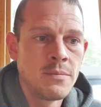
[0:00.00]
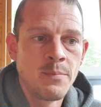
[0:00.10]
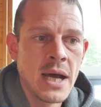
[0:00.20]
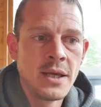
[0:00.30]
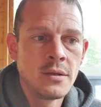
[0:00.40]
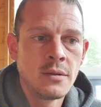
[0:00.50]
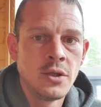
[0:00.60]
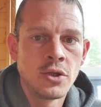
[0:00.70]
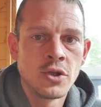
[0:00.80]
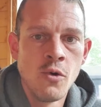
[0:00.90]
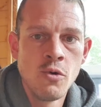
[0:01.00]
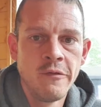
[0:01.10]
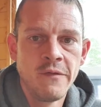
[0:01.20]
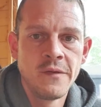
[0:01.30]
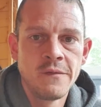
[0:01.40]
buy your, your
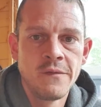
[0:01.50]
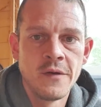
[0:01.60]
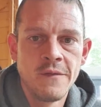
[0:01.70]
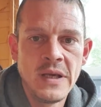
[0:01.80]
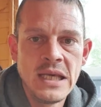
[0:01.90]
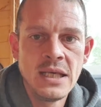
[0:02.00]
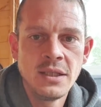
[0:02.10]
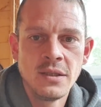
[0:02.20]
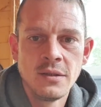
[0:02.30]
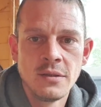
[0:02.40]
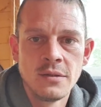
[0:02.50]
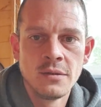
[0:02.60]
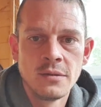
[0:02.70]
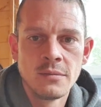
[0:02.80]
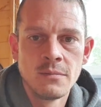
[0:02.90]
token for for fees.
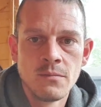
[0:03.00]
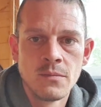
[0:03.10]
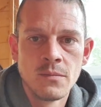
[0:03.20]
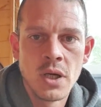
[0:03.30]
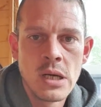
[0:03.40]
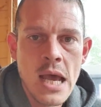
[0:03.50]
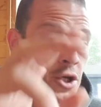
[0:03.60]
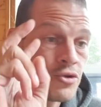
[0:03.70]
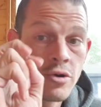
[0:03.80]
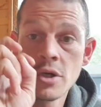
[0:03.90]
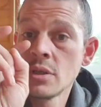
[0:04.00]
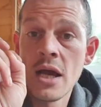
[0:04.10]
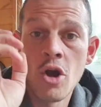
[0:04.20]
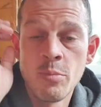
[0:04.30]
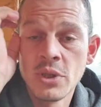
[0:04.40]
An extra like
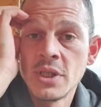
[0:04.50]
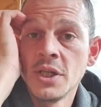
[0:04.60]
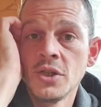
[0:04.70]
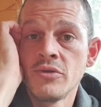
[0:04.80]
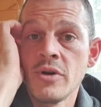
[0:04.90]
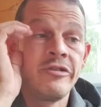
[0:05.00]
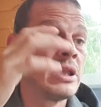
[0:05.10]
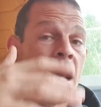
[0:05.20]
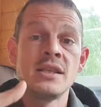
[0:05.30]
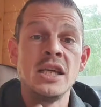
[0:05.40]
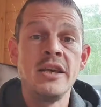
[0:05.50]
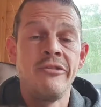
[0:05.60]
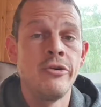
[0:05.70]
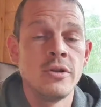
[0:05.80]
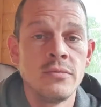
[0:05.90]
competitions or anything like
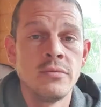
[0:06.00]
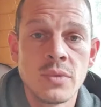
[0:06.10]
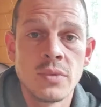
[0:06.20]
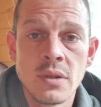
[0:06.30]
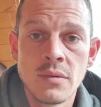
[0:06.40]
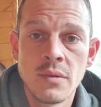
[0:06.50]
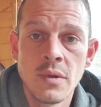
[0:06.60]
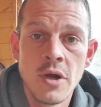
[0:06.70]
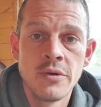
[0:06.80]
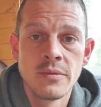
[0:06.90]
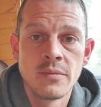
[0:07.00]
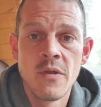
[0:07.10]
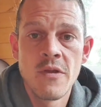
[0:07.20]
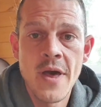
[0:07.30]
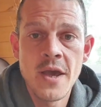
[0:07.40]
TFuel and and
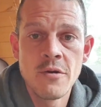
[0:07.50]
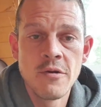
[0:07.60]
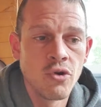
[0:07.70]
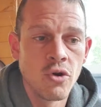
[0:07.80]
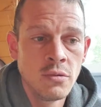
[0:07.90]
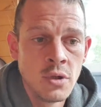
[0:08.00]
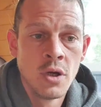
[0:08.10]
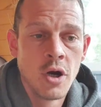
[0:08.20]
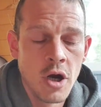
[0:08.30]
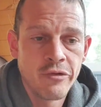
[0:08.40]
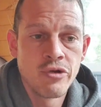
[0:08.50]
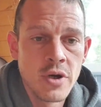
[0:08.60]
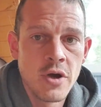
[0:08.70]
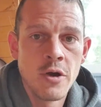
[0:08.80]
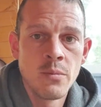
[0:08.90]
Theta have done, offering
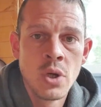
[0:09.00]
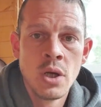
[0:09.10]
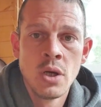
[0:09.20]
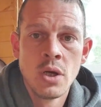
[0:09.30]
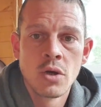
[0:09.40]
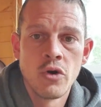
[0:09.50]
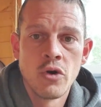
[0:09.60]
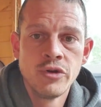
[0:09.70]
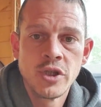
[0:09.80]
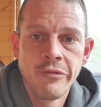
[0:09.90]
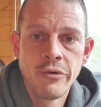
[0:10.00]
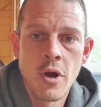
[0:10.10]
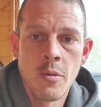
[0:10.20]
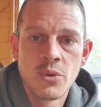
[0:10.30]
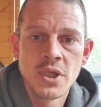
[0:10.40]
um, currency through
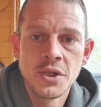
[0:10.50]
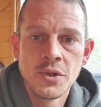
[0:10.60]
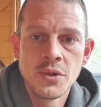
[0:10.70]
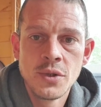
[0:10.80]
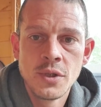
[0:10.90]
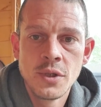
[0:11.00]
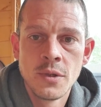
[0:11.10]
competitions.